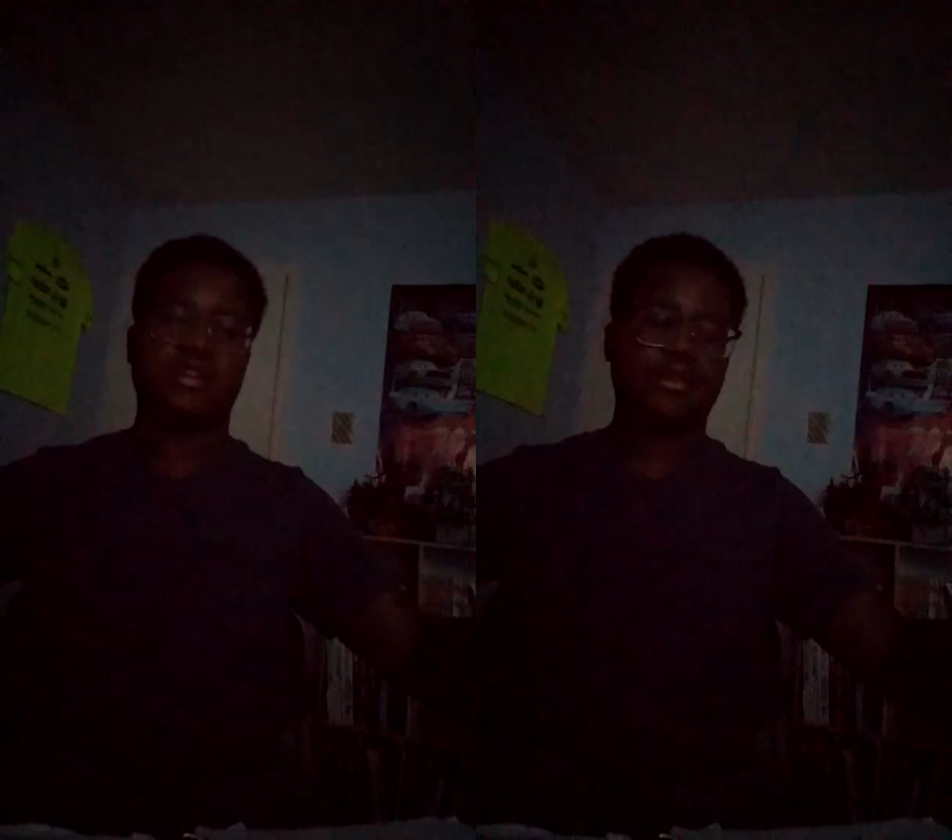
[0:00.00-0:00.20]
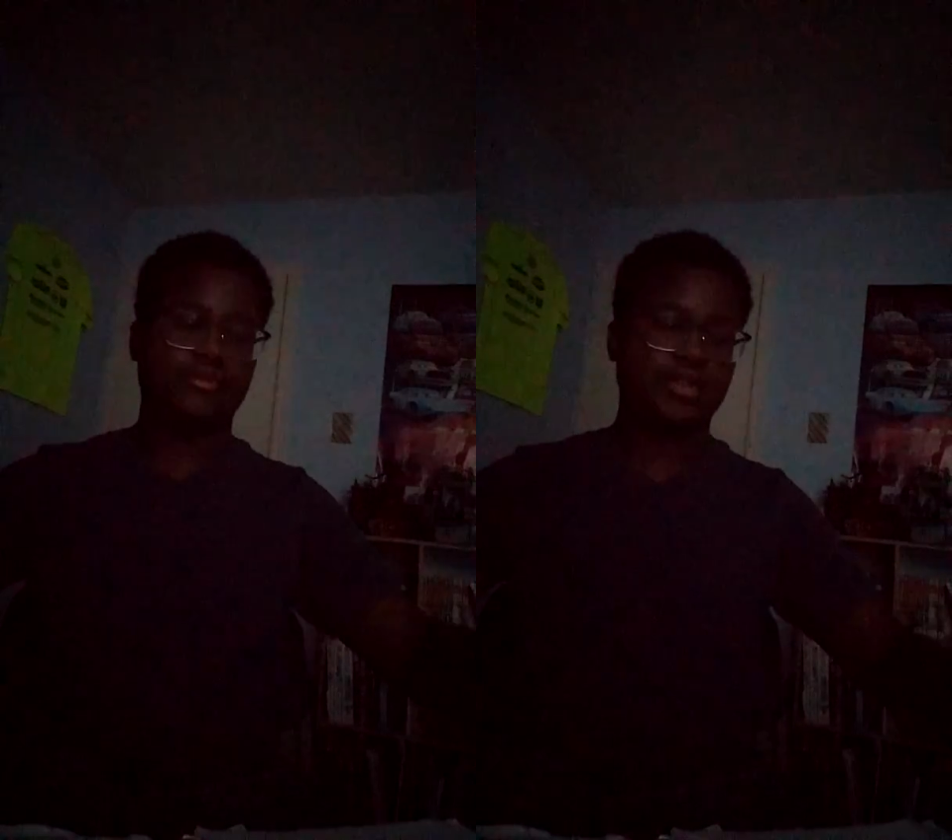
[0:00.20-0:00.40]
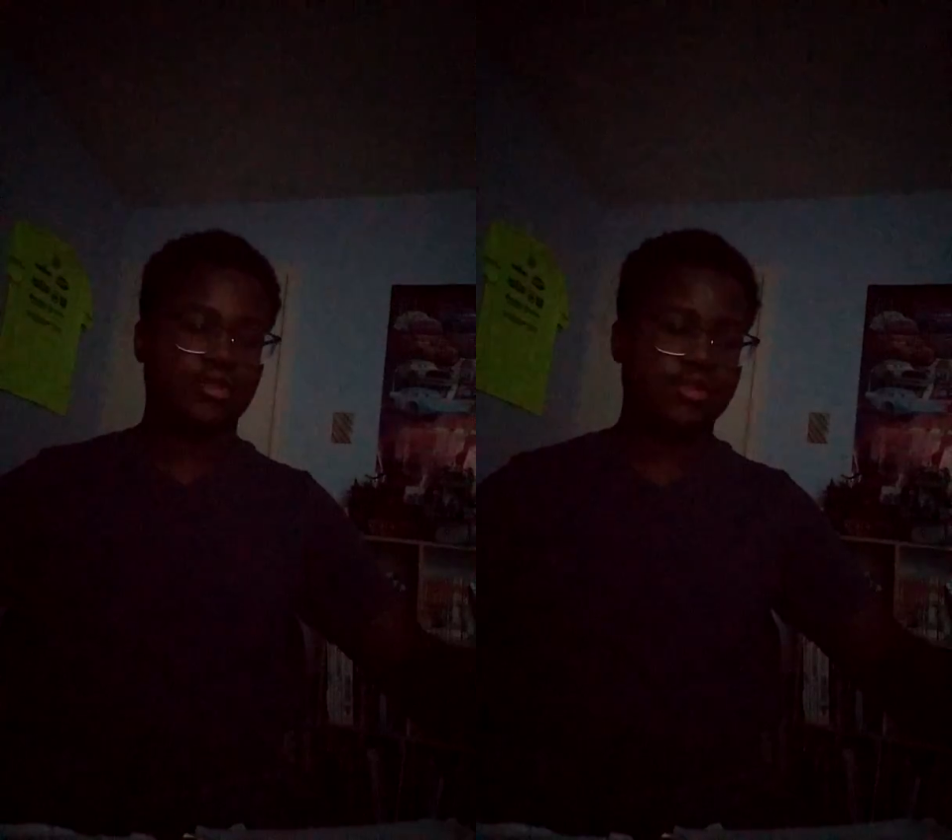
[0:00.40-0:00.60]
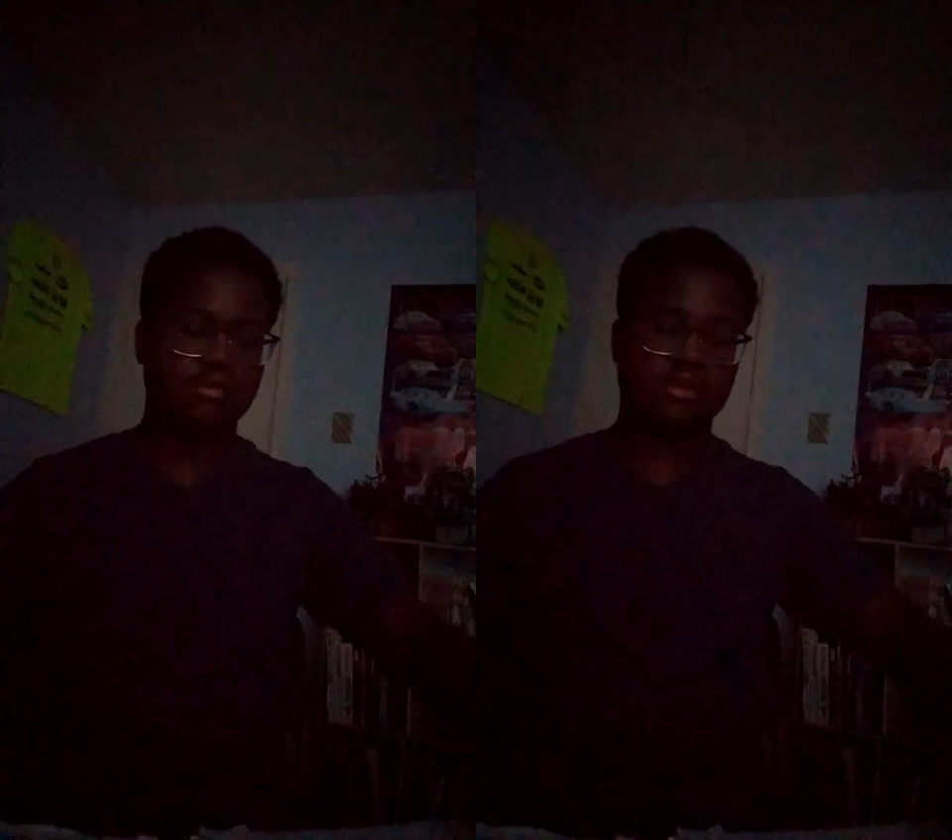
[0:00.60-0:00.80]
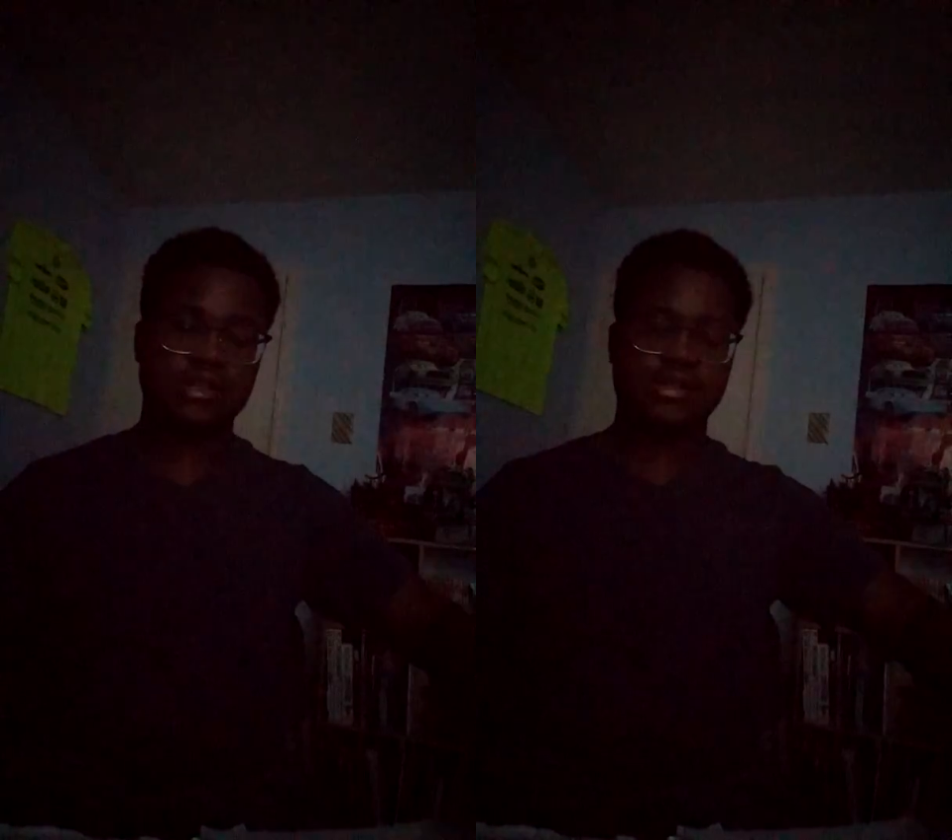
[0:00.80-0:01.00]
after you do
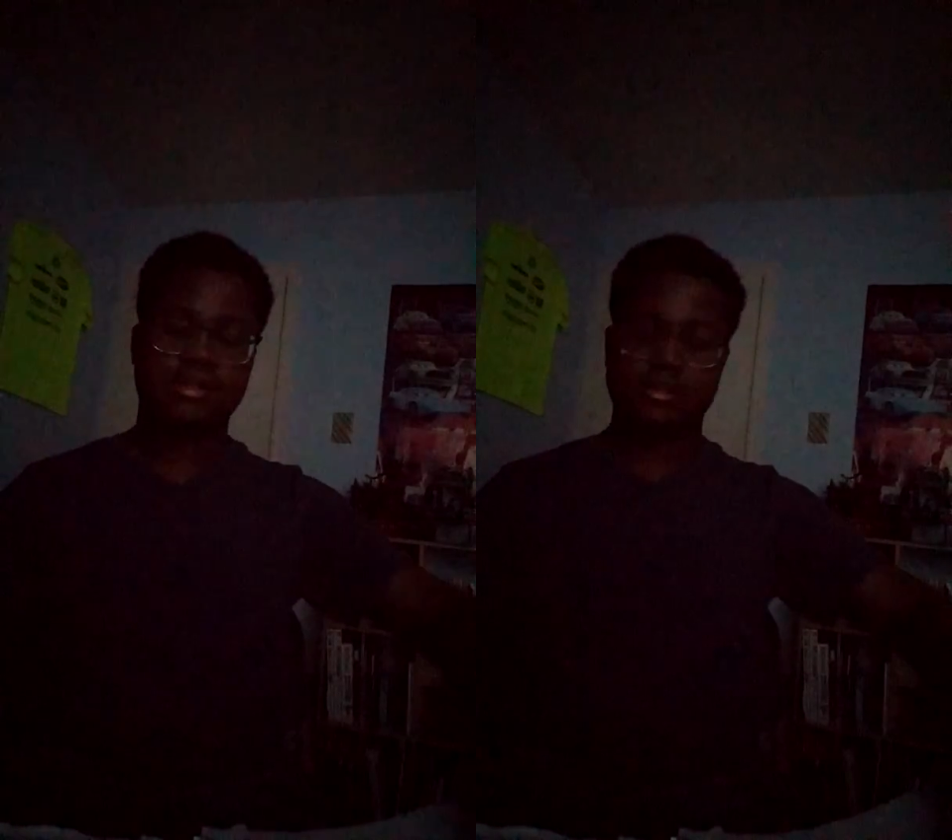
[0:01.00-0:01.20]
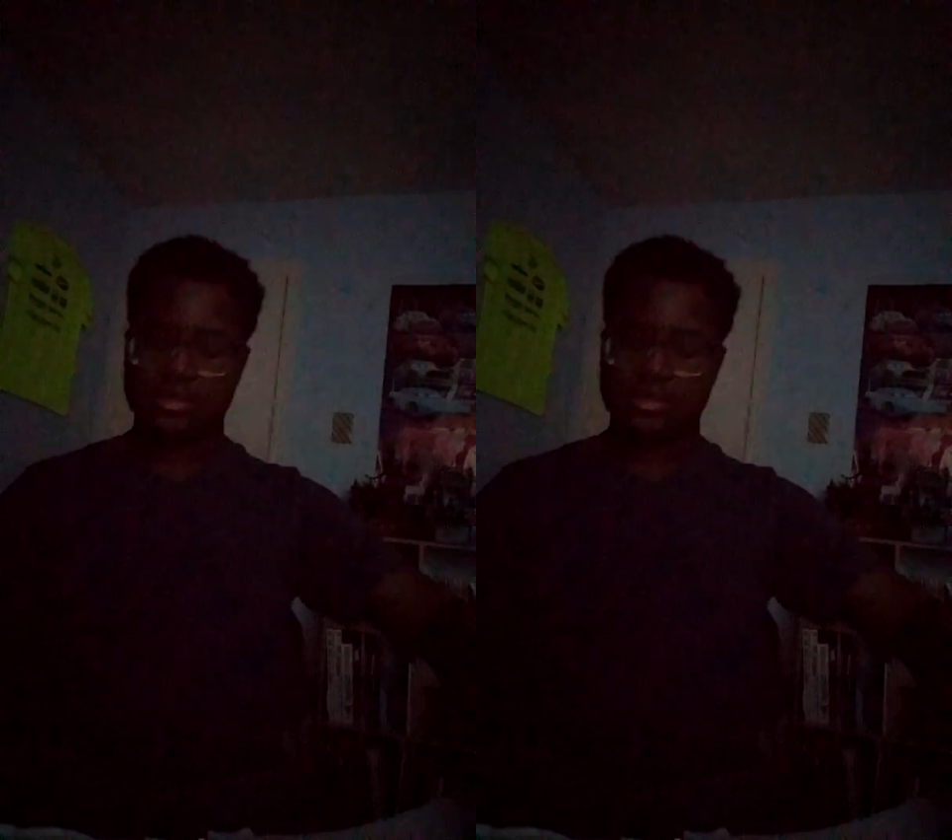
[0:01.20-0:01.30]
it.